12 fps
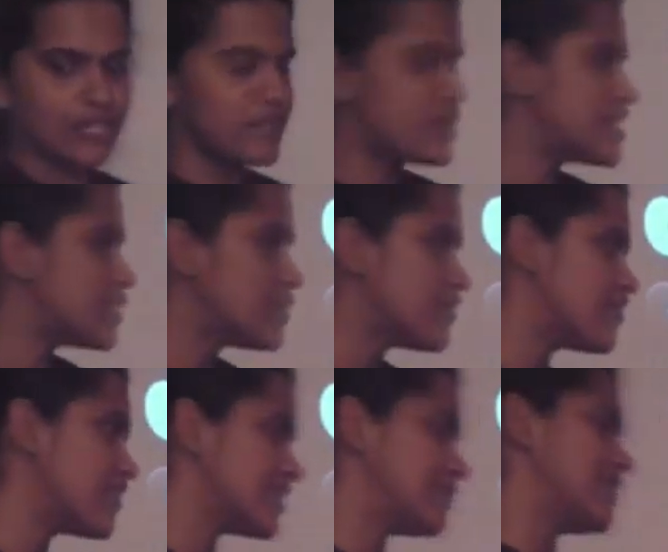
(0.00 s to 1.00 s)
Firstly, we
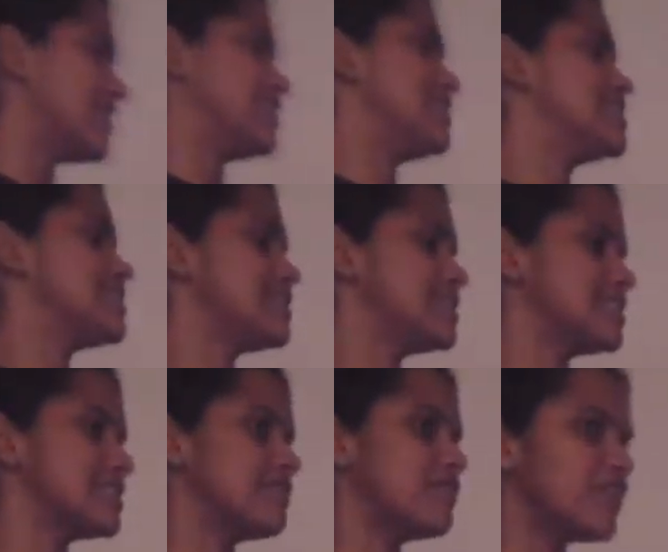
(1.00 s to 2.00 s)
feel that it's,
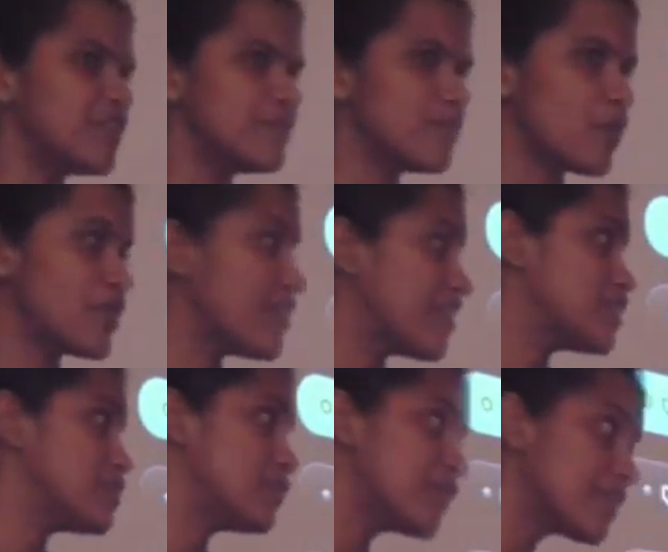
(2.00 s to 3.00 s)
it's a very important thing
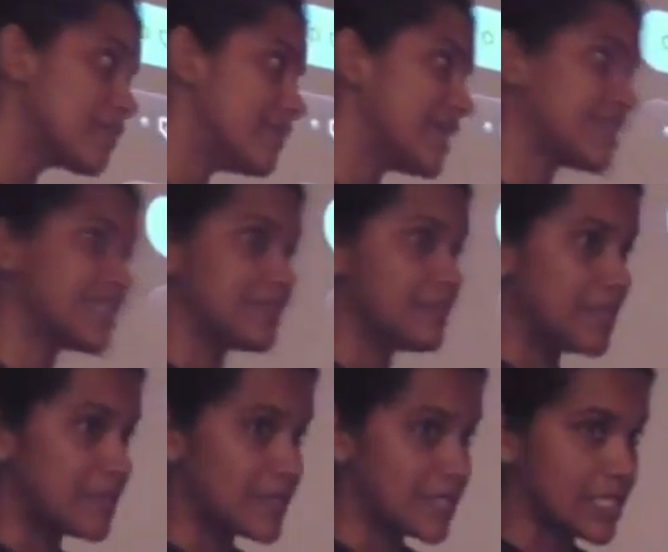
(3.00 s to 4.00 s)
to bring the maker
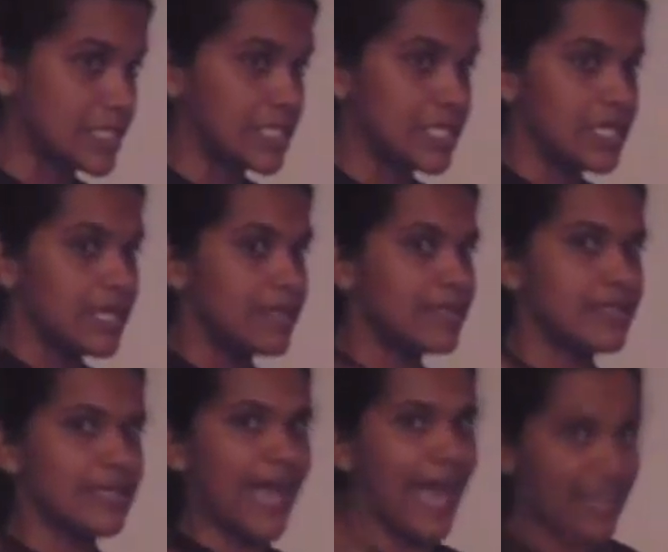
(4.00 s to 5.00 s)
community, the
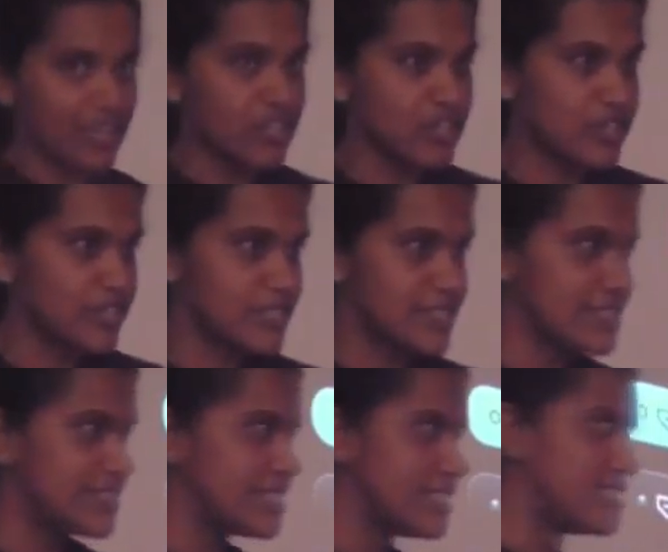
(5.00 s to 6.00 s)
hackers,
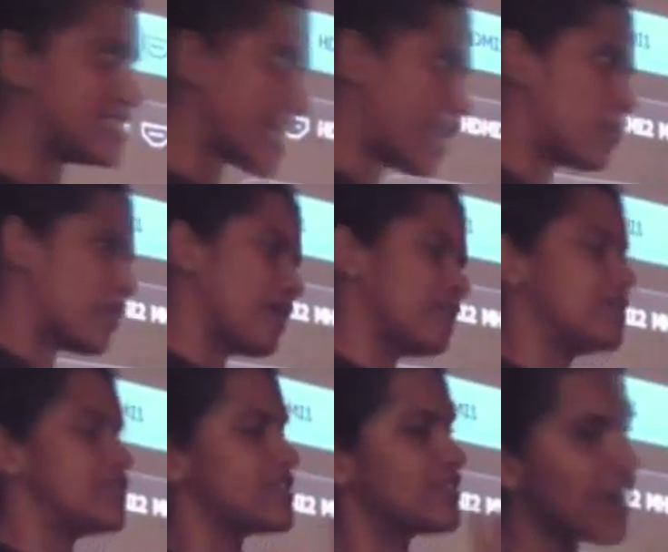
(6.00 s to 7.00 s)
the
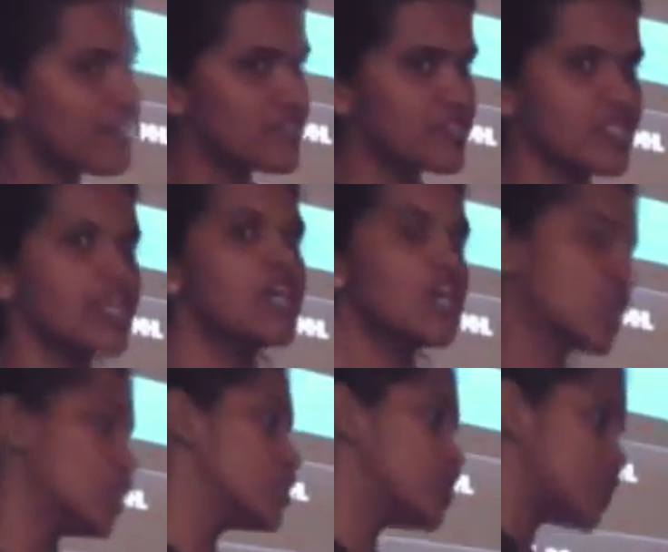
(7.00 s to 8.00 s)
DIYers, the crafters,
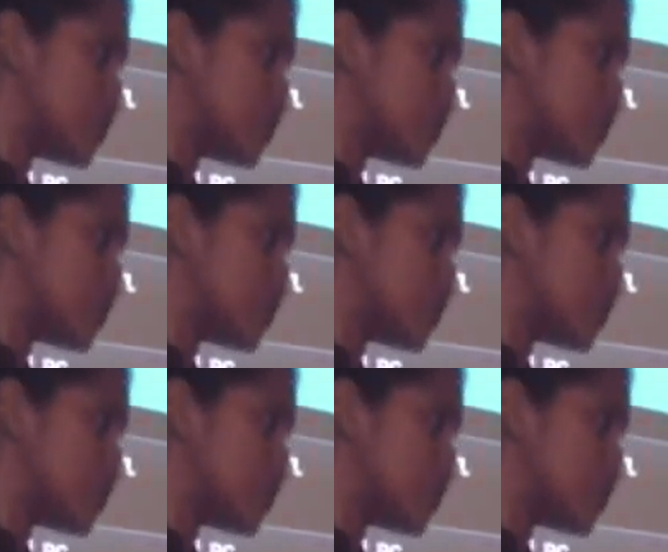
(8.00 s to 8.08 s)
closer